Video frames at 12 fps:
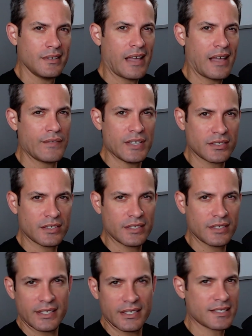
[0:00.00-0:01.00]
Obviously,
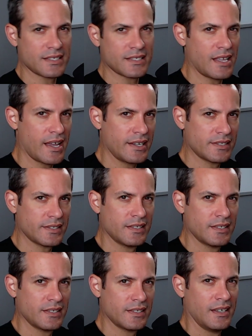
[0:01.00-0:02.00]
it's not as nice,
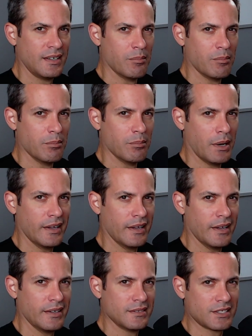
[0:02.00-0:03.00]

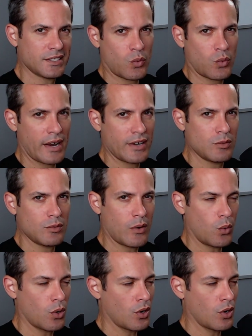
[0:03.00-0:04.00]
but this is where I do my
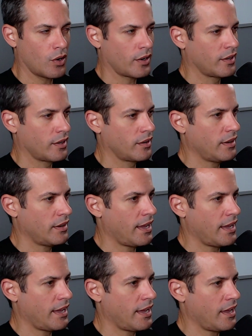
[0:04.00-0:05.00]
work.
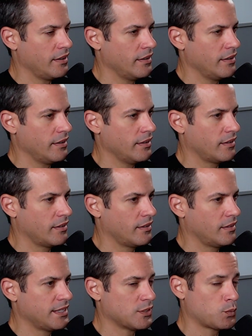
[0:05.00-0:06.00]
And
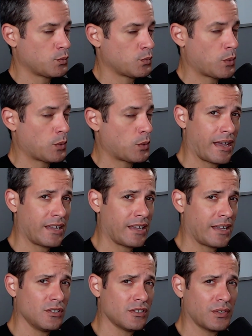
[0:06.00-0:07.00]
this webcam I
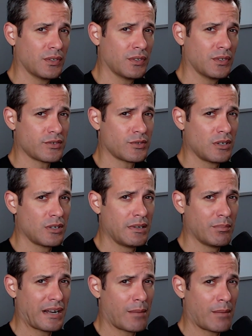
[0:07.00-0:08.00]
use for live
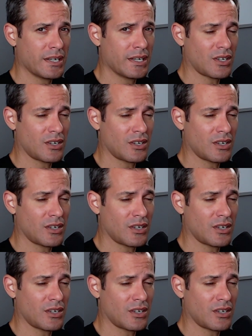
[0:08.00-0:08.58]
streaming, but I'm going to start to